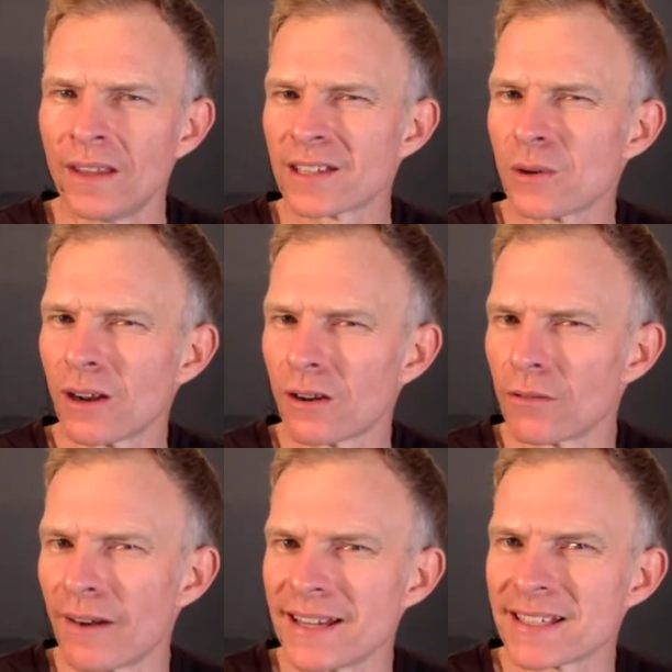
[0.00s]
quite a lot of
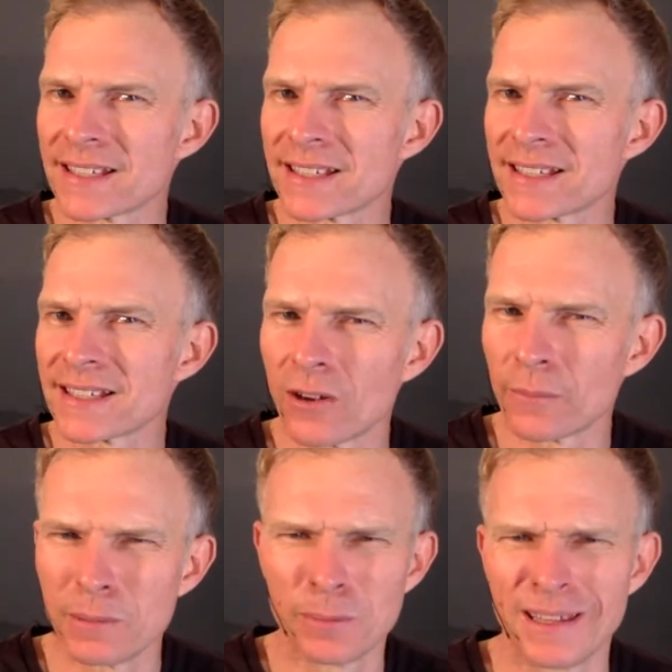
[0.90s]
racism going on.
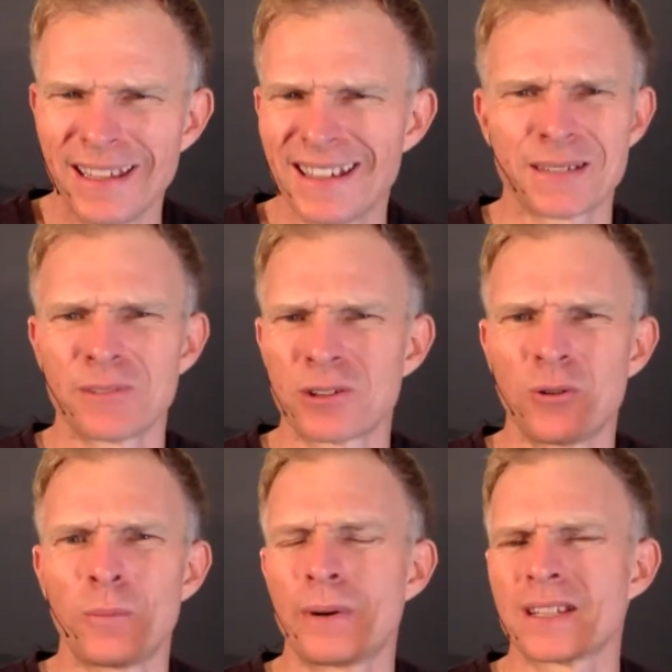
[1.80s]
People being idiots. Someone
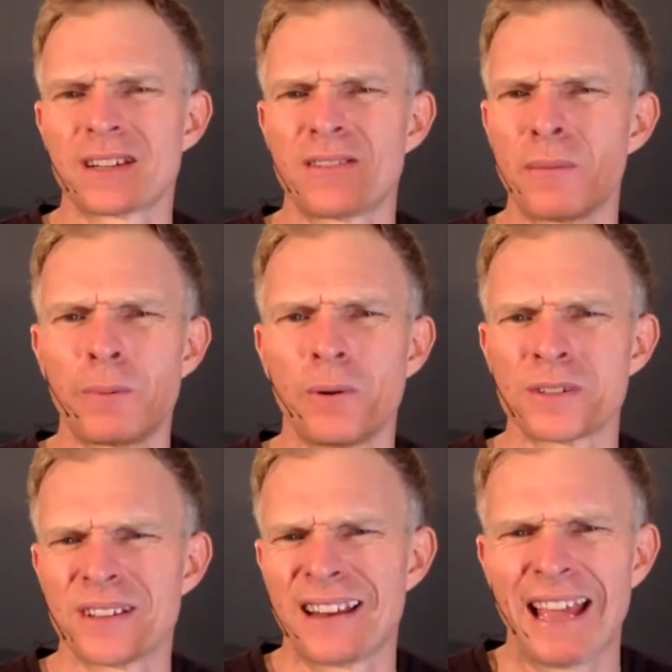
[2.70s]
called President
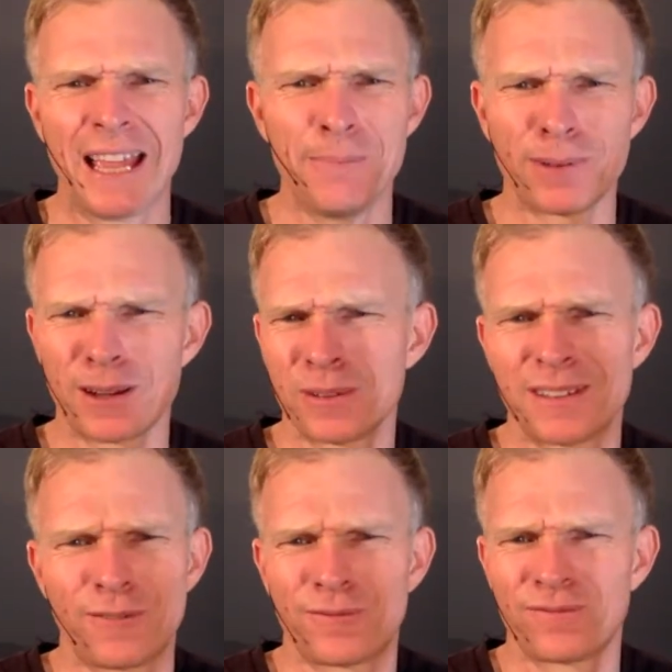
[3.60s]
Ramaphosa an ape. Like, what
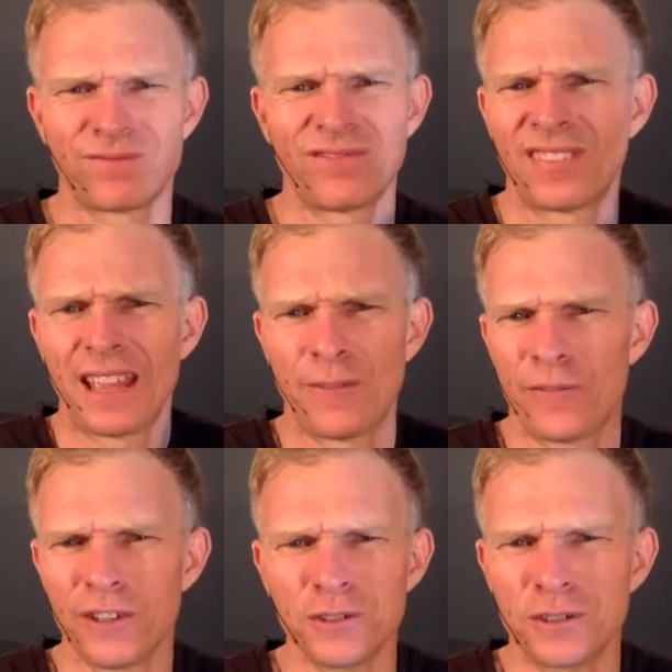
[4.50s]
the F are
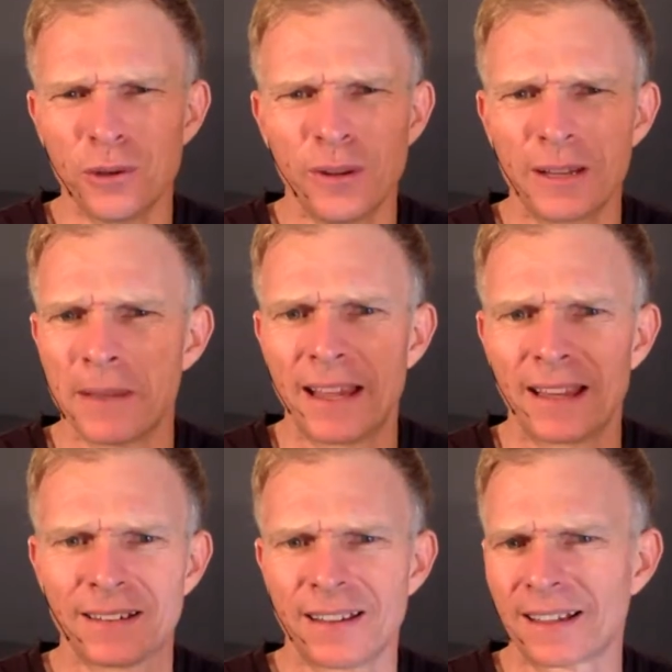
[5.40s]
you doing,
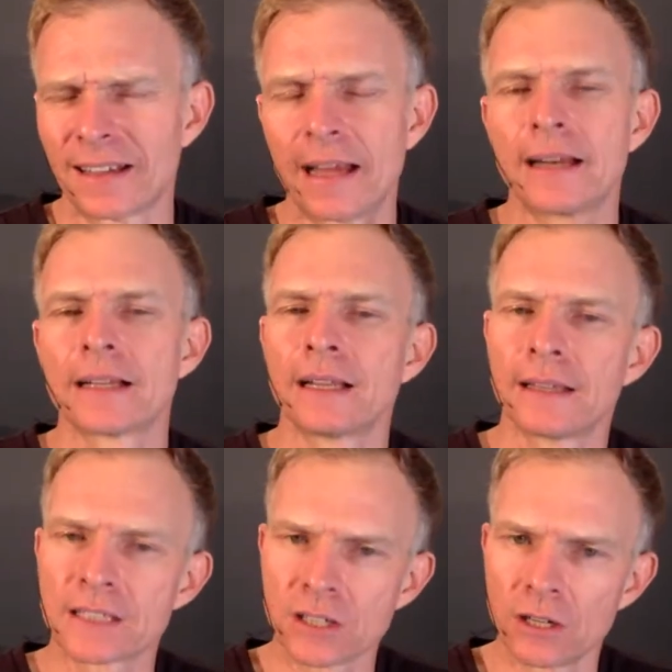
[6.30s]
man? And
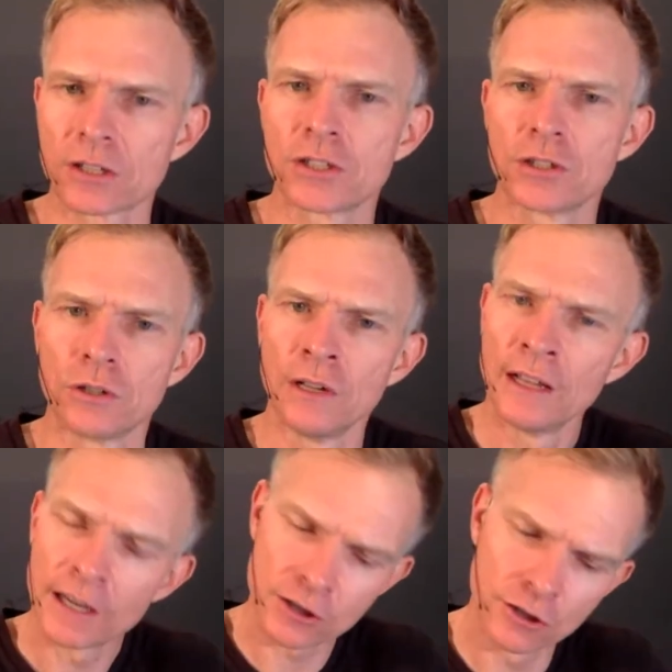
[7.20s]
that's got a lot to do.
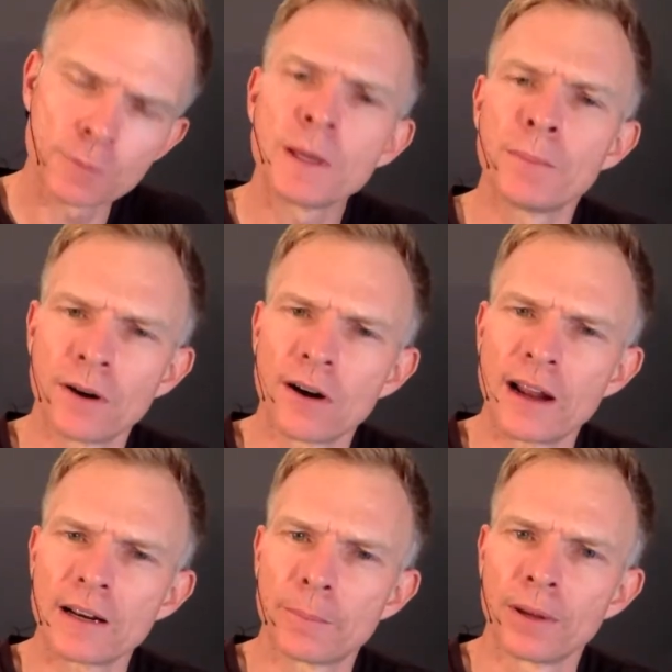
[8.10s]
As soon as people are
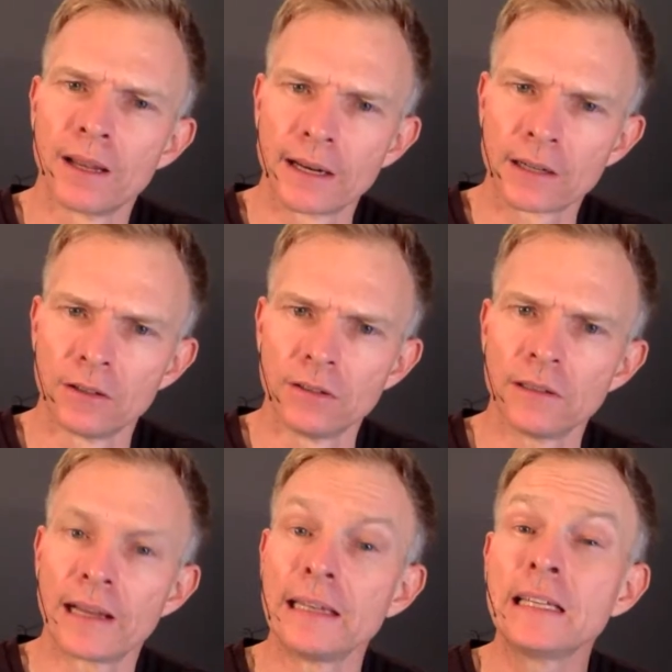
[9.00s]
under political
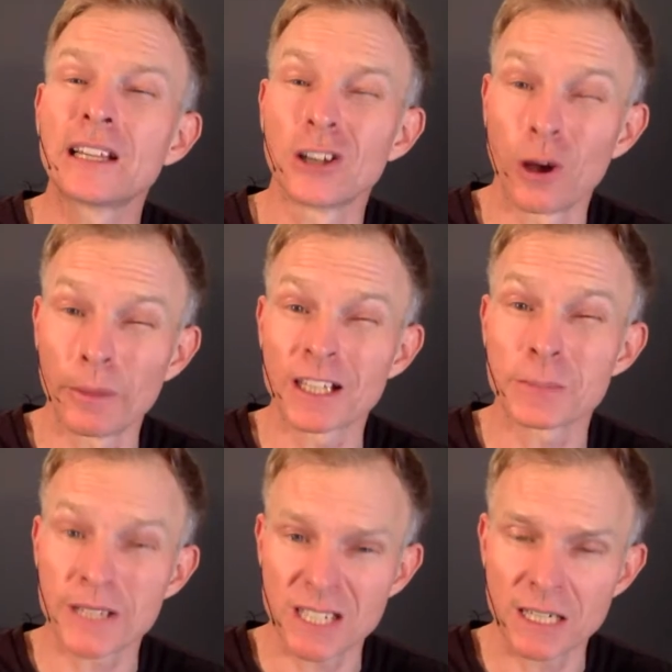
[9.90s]
and economic,
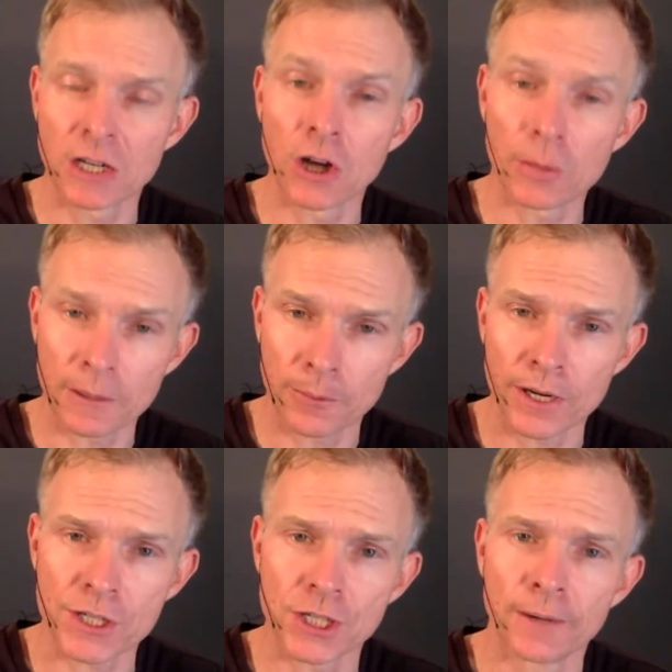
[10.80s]
especially economic
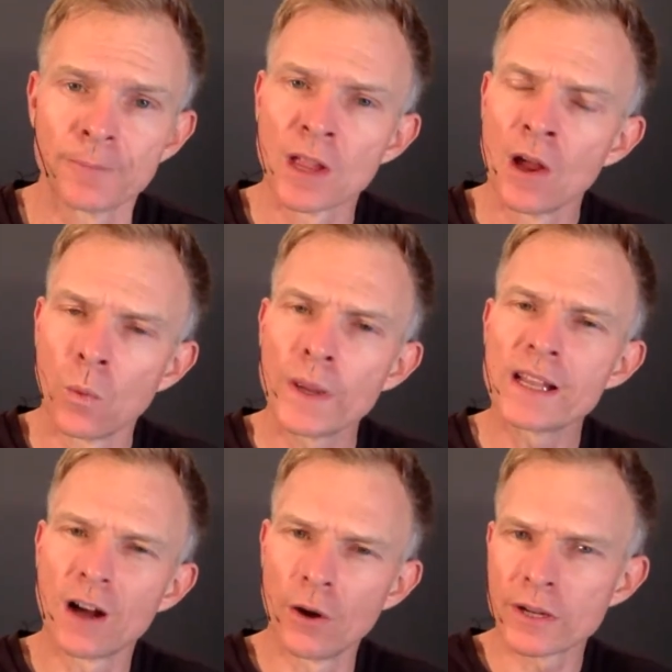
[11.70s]
pressure, we
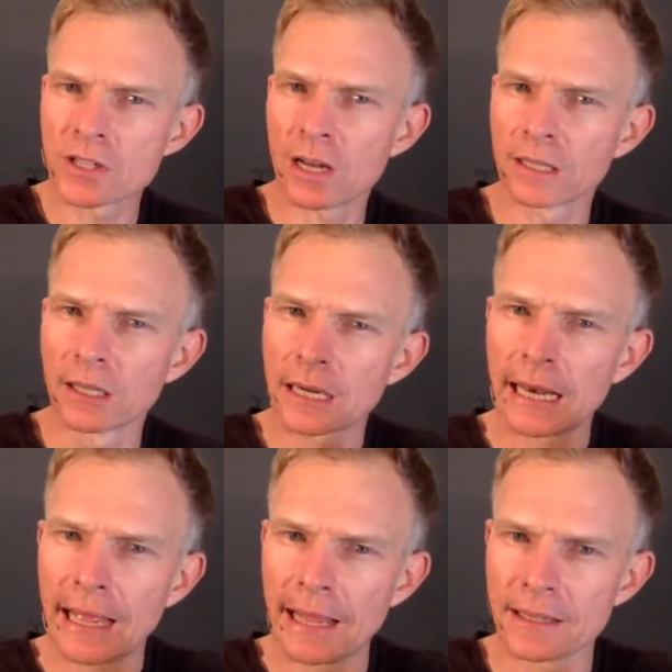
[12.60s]
go into our little
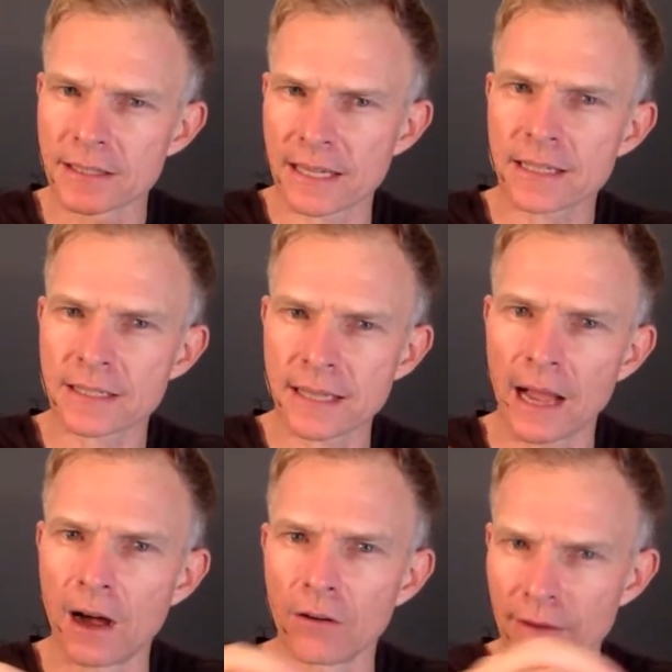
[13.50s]
clans. That's
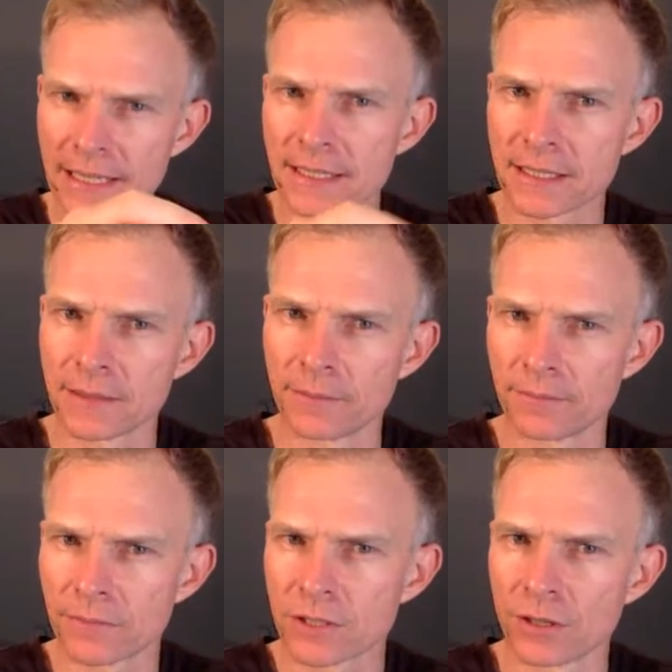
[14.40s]
how
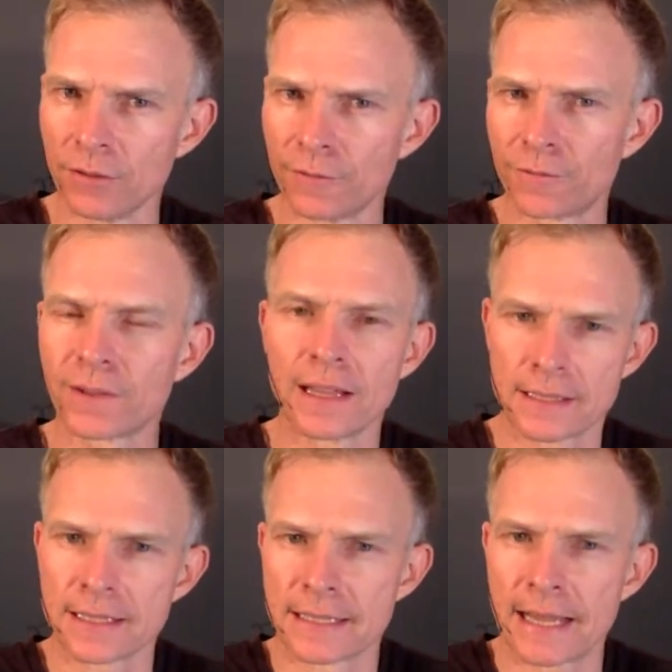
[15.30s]
racism sort of
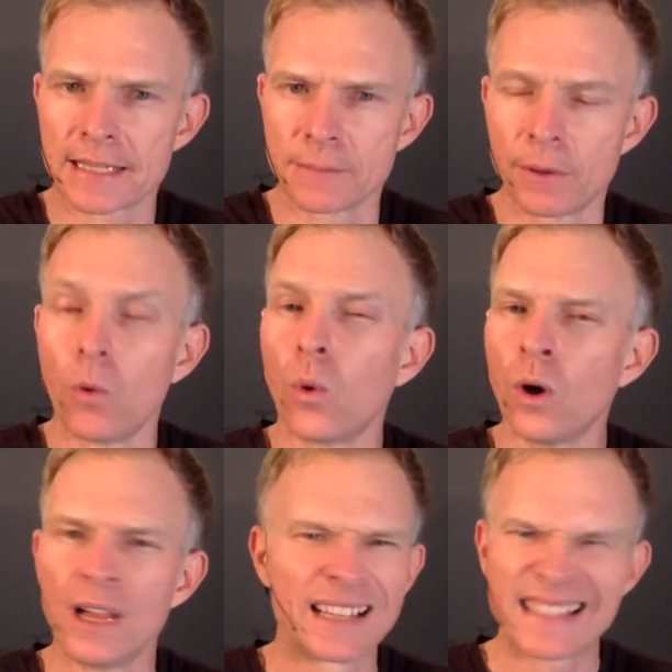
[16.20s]
gets exacerbated, or
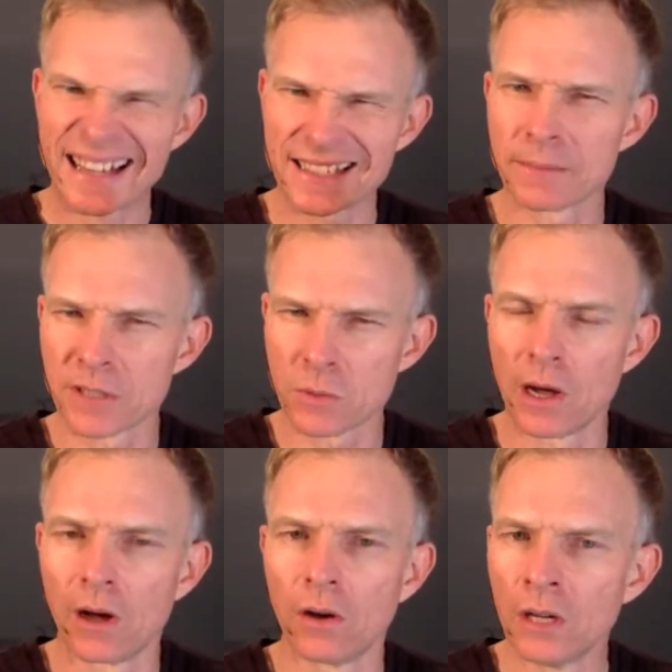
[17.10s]
sexism as
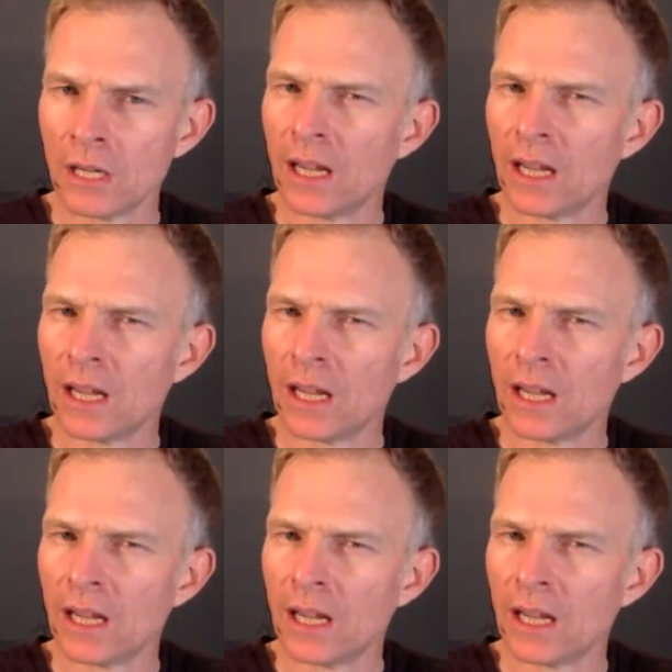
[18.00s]
well.